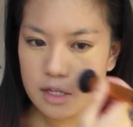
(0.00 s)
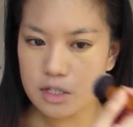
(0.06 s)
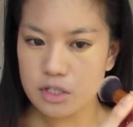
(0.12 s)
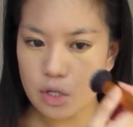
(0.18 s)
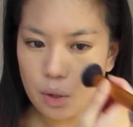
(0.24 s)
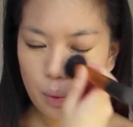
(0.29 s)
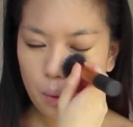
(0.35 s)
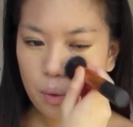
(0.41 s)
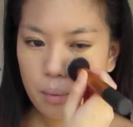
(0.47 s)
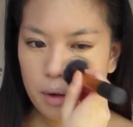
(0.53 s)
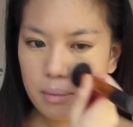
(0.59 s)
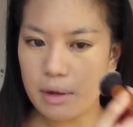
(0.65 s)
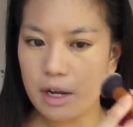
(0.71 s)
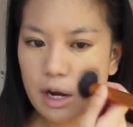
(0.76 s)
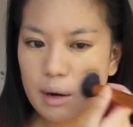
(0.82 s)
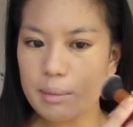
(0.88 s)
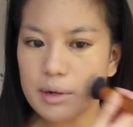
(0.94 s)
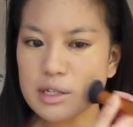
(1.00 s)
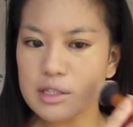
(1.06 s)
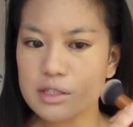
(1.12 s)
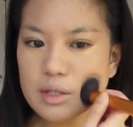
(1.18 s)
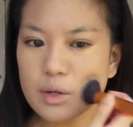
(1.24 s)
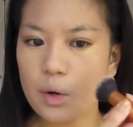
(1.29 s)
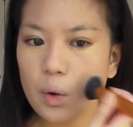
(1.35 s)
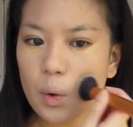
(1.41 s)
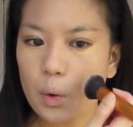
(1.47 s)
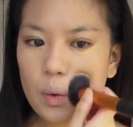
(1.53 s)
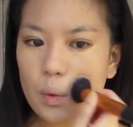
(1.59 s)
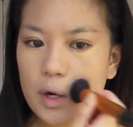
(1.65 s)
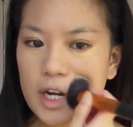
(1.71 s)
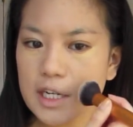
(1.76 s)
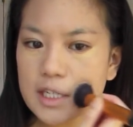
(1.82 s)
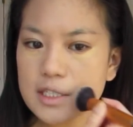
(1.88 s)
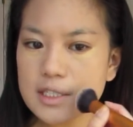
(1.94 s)
so all my makeup is
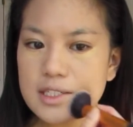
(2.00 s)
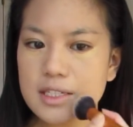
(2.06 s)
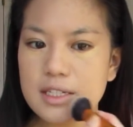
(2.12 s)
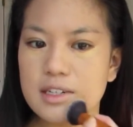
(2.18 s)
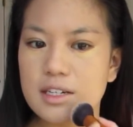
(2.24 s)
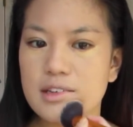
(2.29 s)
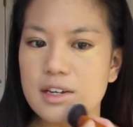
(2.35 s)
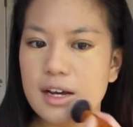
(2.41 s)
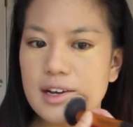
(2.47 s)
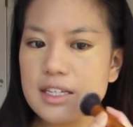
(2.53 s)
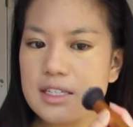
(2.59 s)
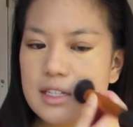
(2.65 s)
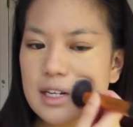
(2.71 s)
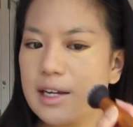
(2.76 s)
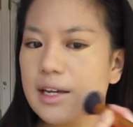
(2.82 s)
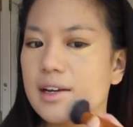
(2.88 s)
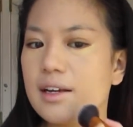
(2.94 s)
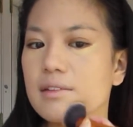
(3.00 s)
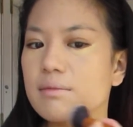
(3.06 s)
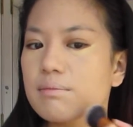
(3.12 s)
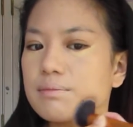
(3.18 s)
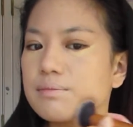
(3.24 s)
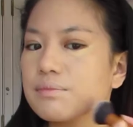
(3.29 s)
quite nicely